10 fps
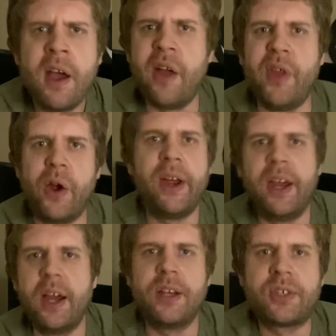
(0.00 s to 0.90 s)
And there he
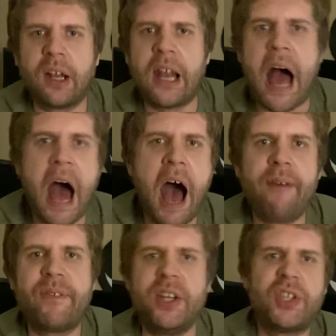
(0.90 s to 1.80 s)
is to
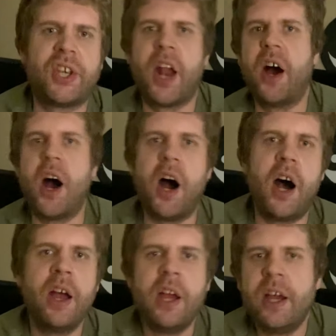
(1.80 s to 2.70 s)
laugh, and he said,
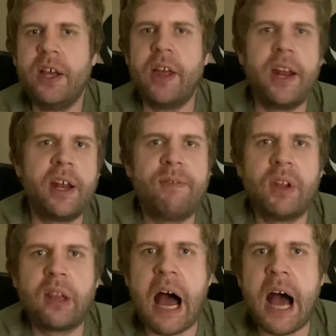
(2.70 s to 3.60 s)
they didn't
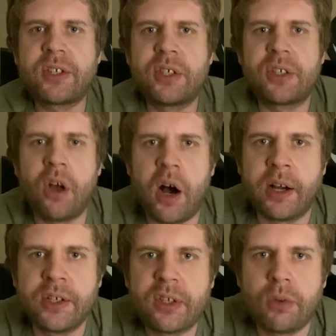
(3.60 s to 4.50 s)
even last as
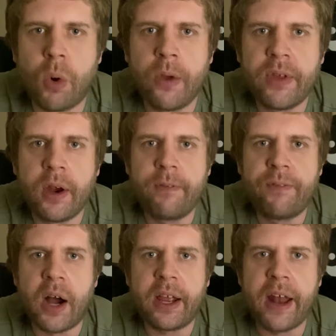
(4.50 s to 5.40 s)
long as Thor there
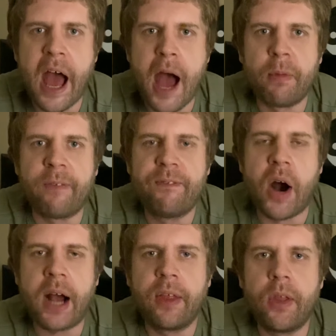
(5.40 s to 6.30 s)
fucking hammer
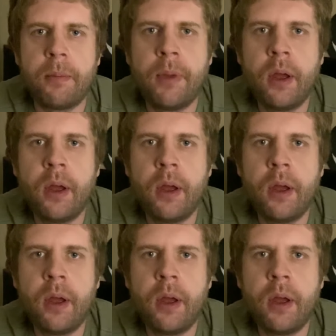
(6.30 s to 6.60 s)
fucking them,